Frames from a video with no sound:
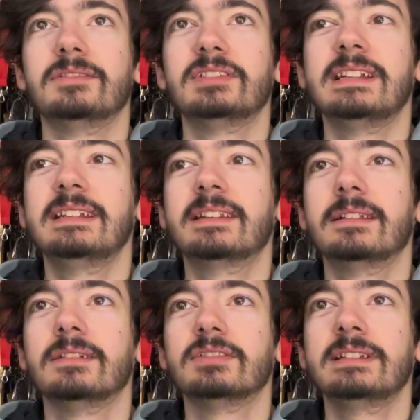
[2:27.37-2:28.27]
She needs
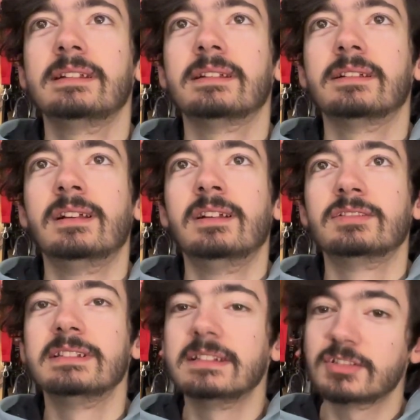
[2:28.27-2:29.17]

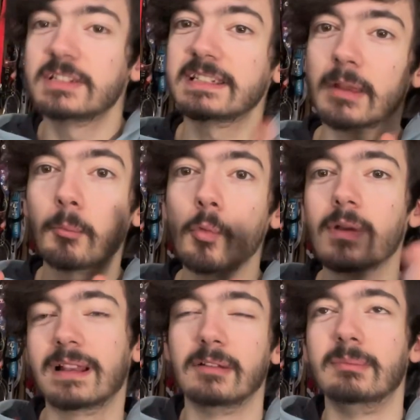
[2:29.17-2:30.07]
to
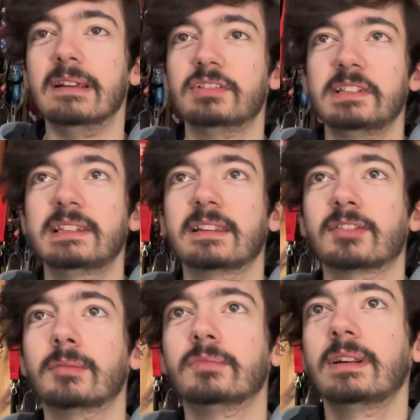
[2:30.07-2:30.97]
walk a little bit. She needs to
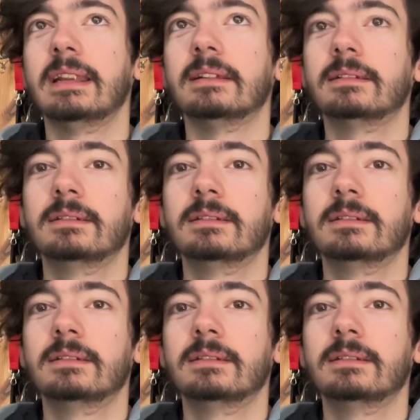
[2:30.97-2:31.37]
stop running.